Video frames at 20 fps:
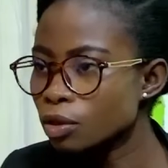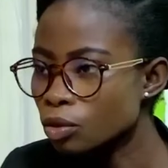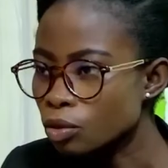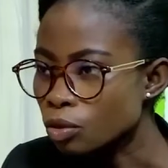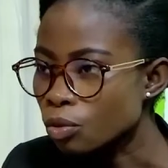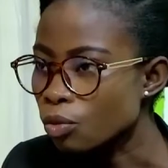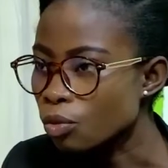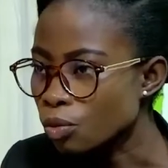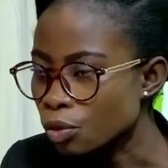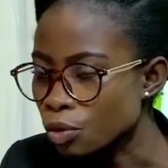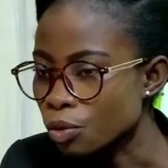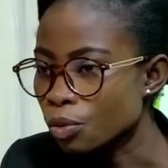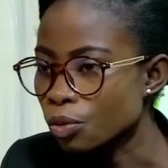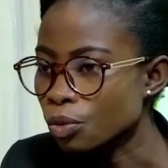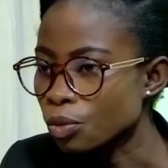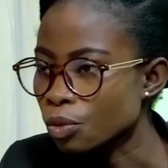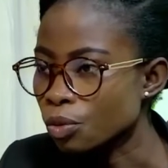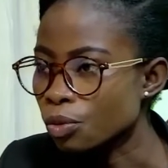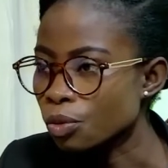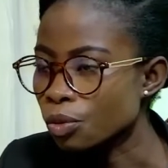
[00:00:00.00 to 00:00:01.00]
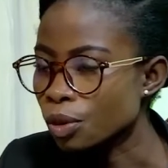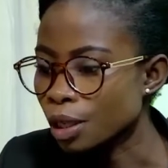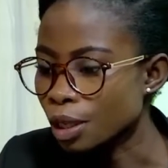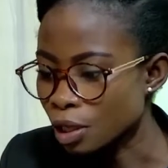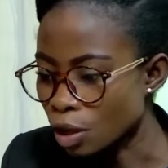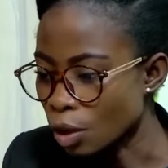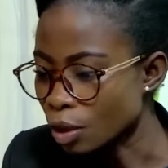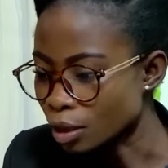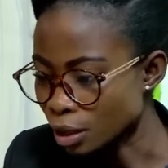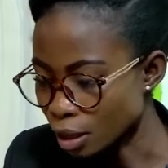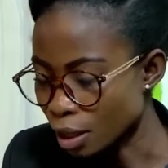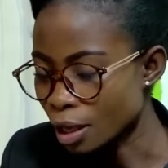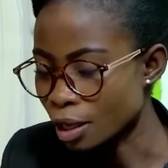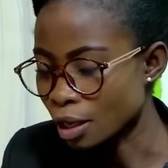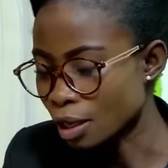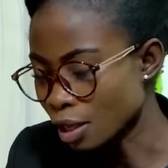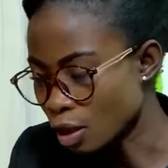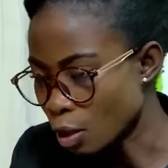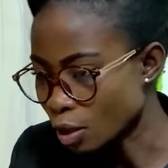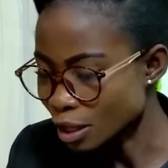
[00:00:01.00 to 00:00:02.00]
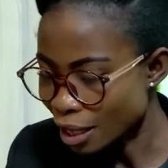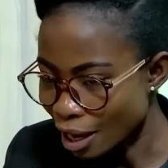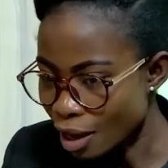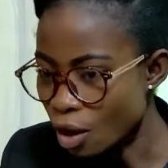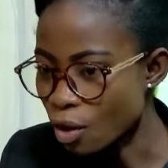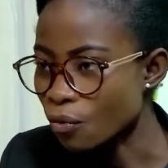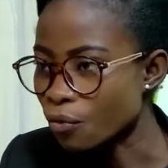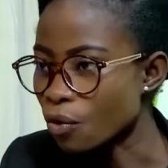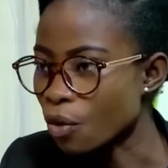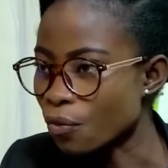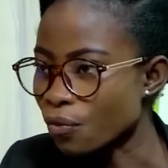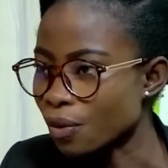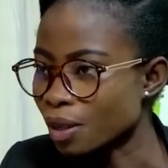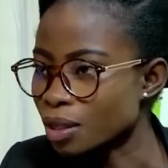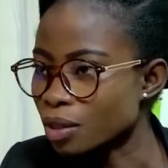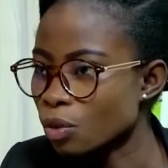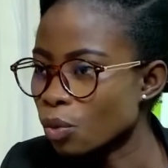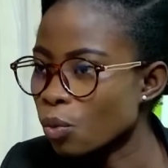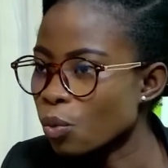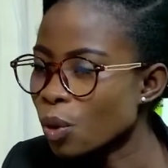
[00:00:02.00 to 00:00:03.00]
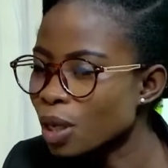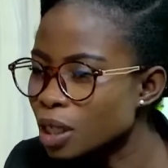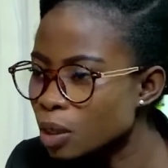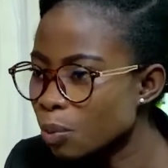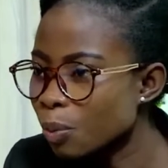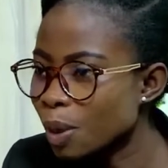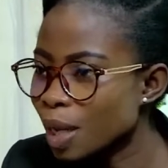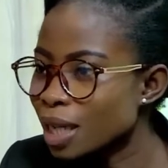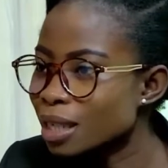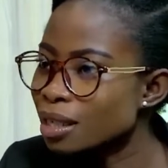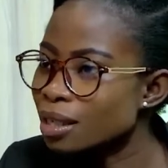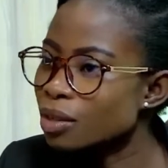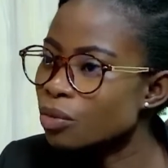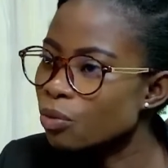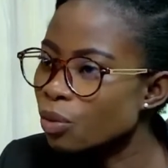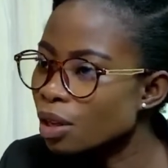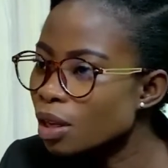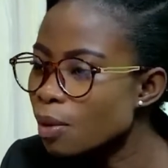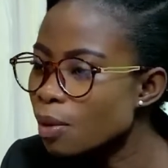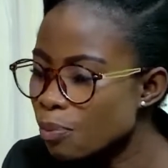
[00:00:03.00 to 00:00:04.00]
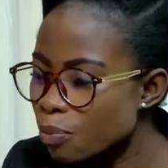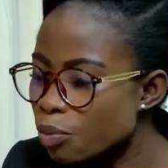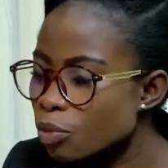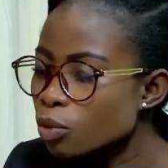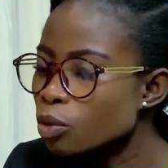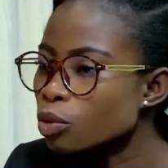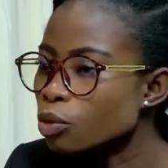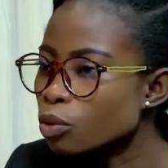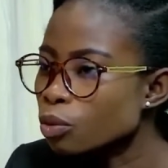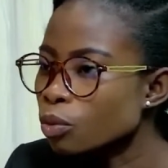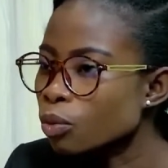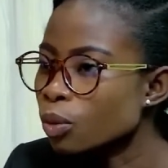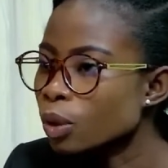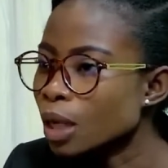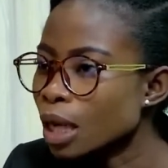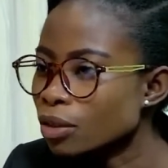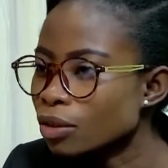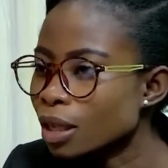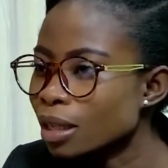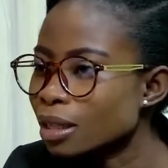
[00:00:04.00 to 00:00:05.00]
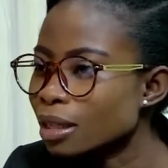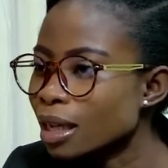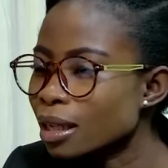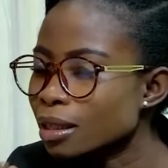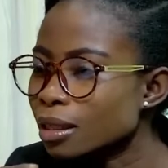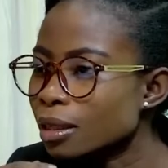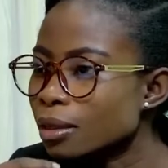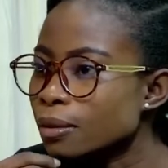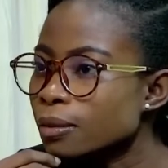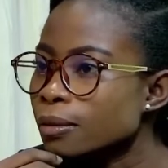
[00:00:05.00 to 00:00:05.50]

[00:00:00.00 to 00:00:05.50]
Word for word: you you you your in your tenure of office, mm. which place is really prone to natural disasters?